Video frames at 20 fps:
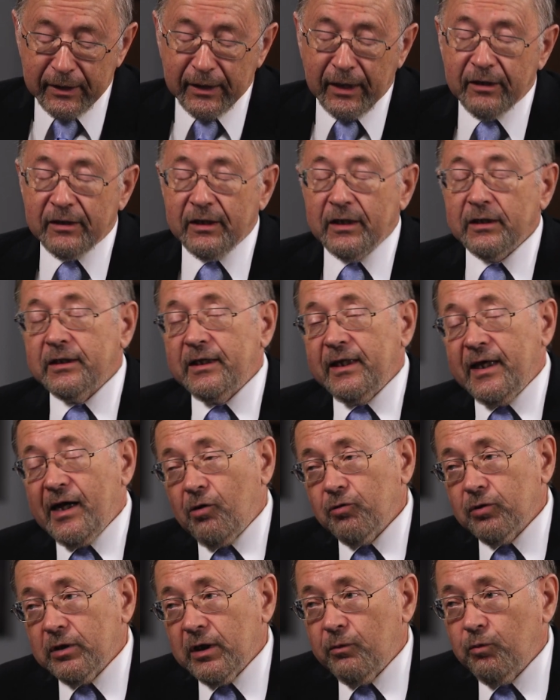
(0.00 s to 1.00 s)
and I think the
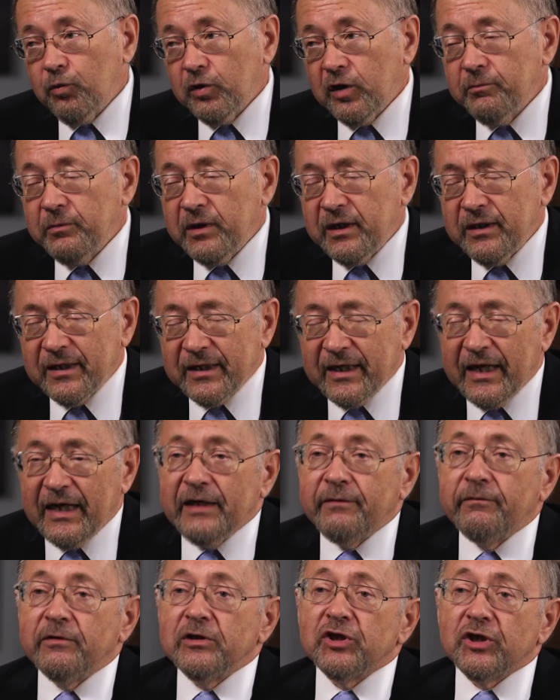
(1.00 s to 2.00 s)
outcome would have been a
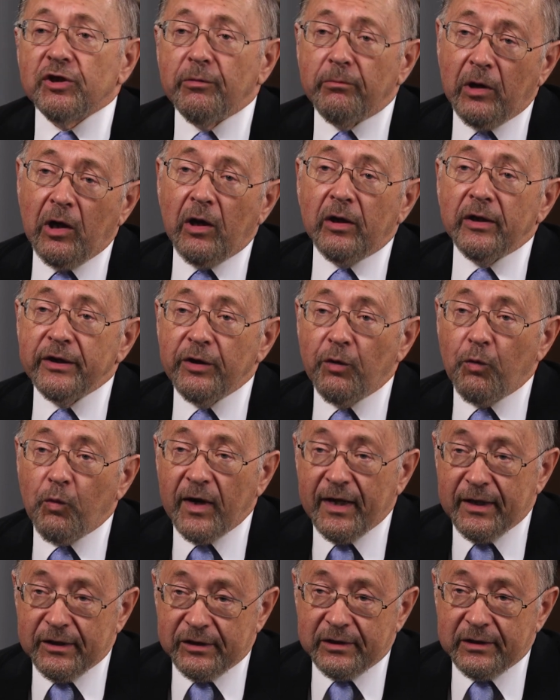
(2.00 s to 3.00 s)
kind of a Somalia
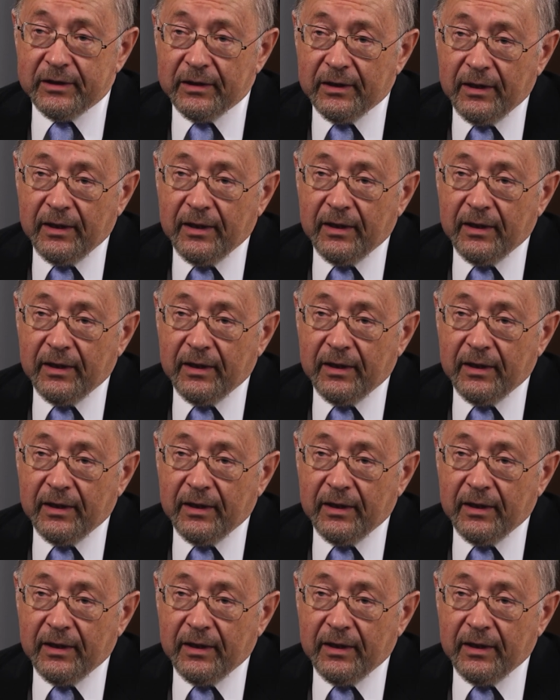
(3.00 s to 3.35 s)
West,